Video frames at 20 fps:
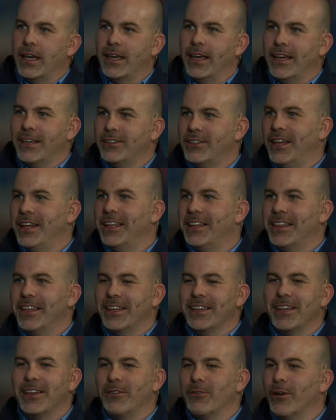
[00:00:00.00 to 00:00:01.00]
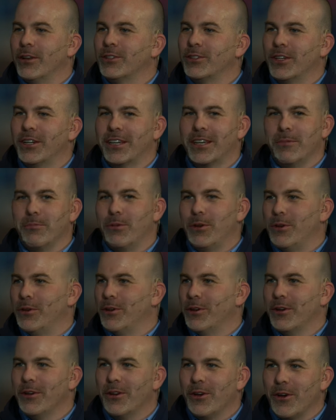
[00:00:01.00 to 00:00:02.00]
yeah. guess. Anything that runs on a
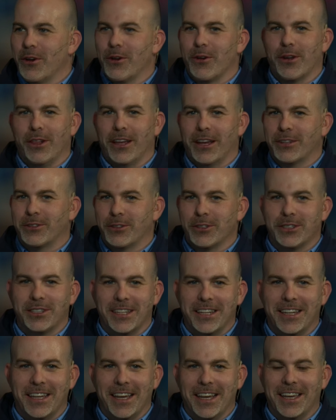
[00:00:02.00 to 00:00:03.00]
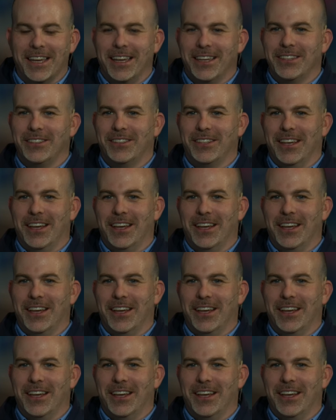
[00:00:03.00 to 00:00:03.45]
computer yeah. or electricity, I guess,